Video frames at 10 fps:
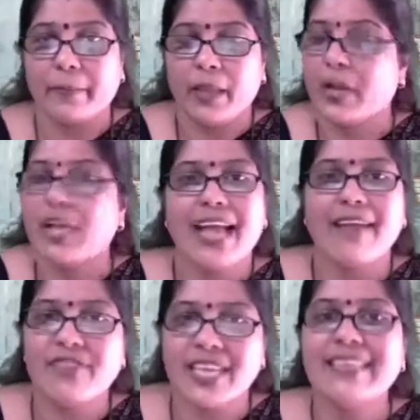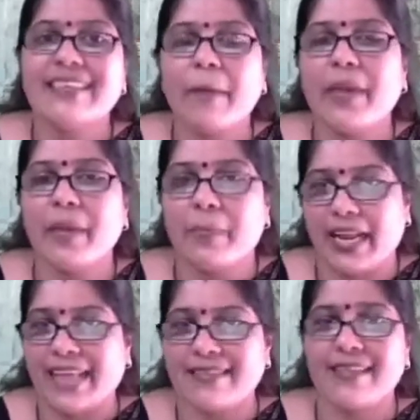Because I've seen some people,
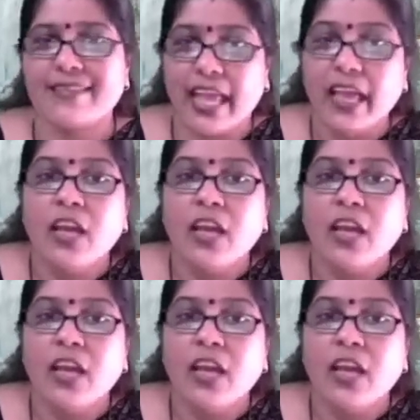as they say,